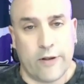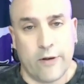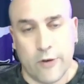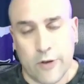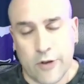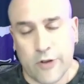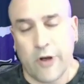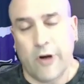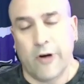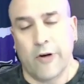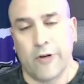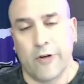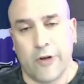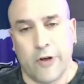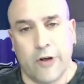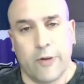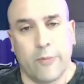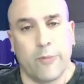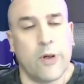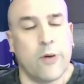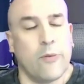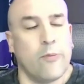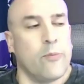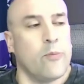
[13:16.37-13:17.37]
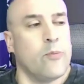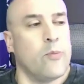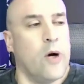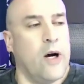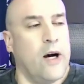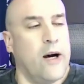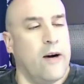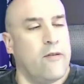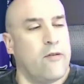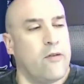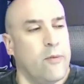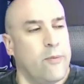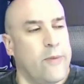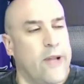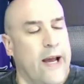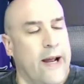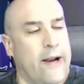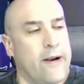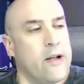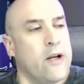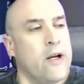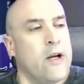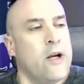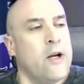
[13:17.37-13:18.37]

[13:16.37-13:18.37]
Your starters are going to be from that.